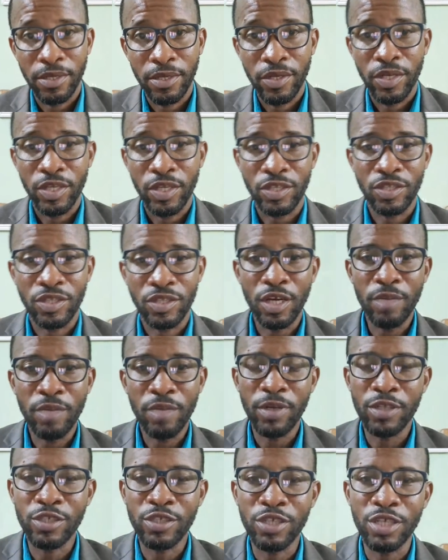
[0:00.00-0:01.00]
It's not
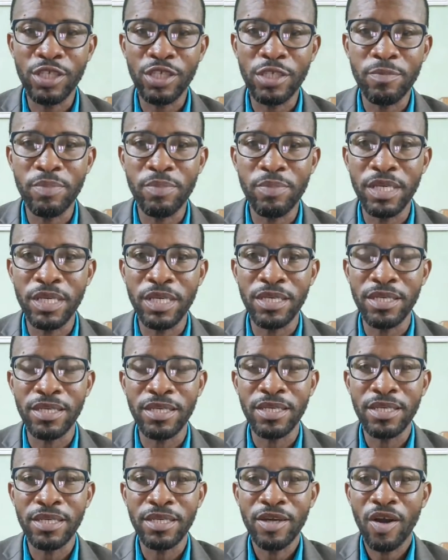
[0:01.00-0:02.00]
about the judges being
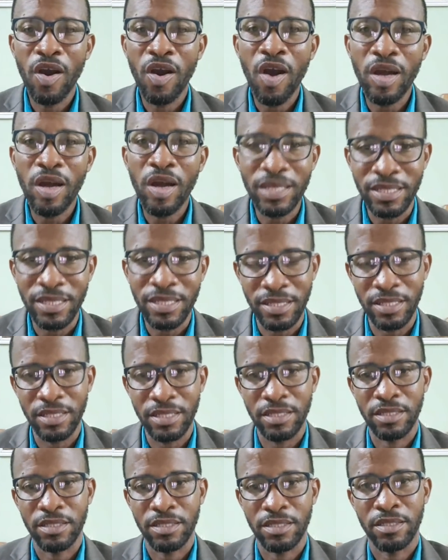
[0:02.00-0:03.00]
honest.
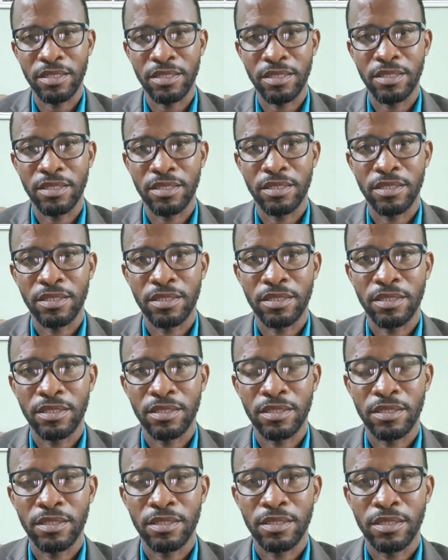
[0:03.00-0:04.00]

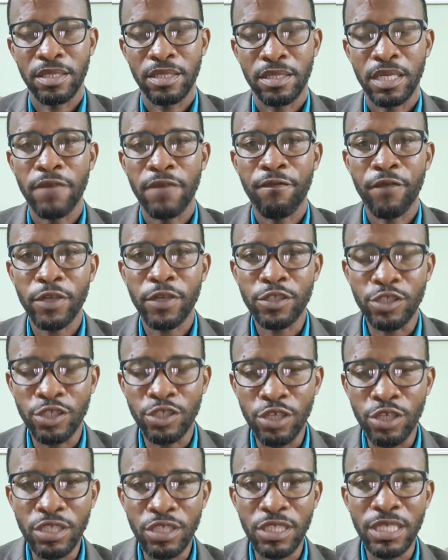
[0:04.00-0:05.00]
If a
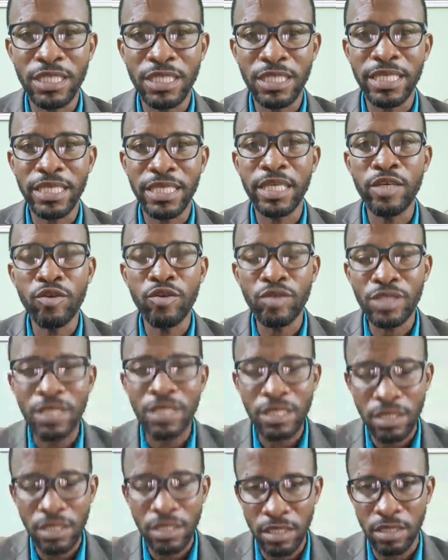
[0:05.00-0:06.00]
judge is
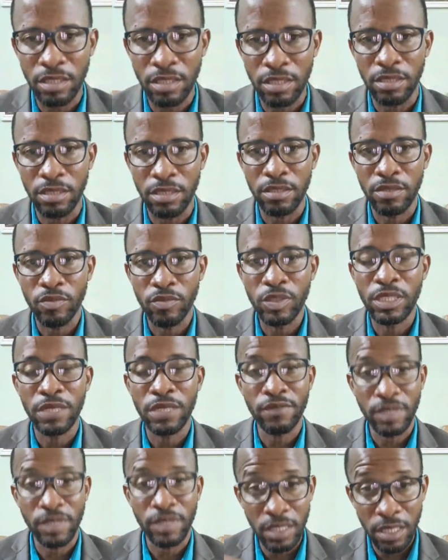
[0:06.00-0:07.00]
egotistical, which I've
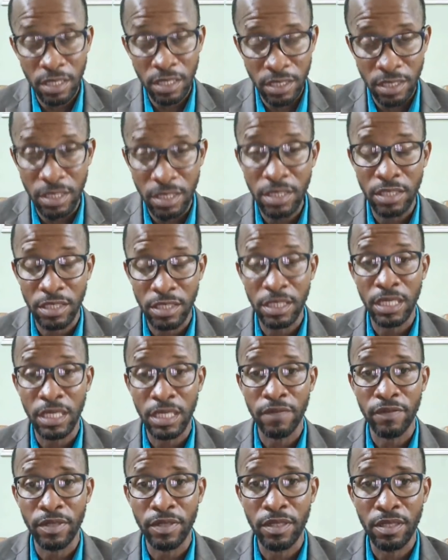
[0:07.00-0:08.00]
seen at the CCJ
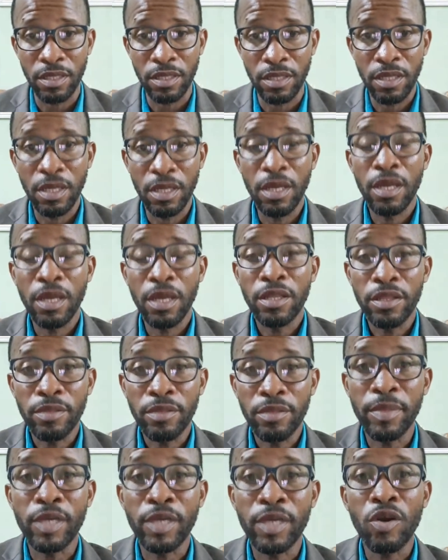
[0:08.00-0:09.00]
level,
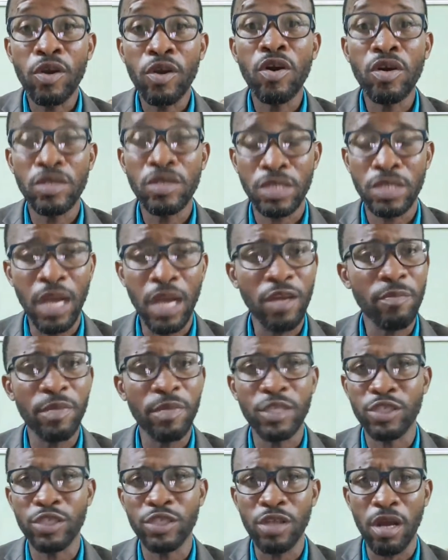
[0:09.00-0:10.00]
because I would be
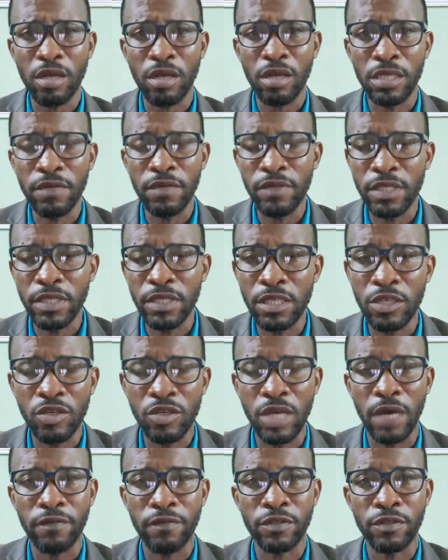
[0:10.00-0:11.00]
shocked if they say they
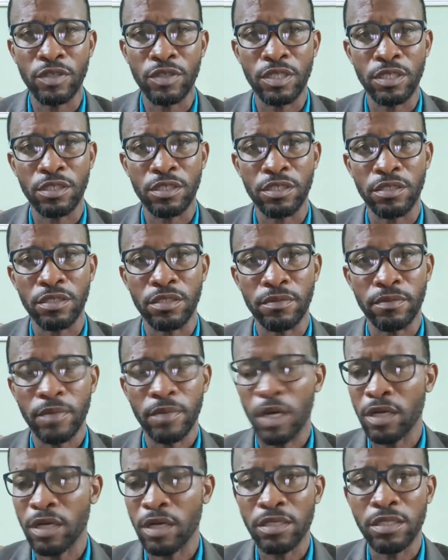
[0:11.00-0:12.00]
don't have jurisdiction,
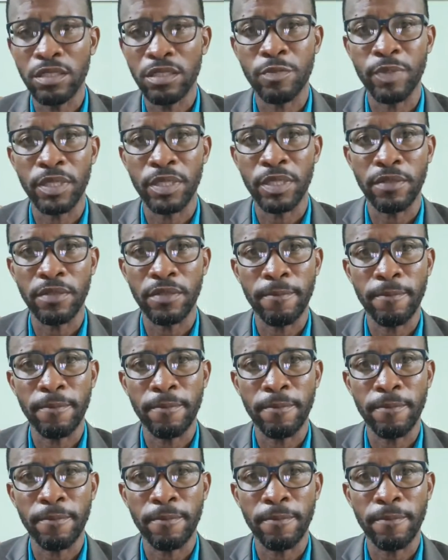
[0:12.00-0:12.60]
honestly speaking.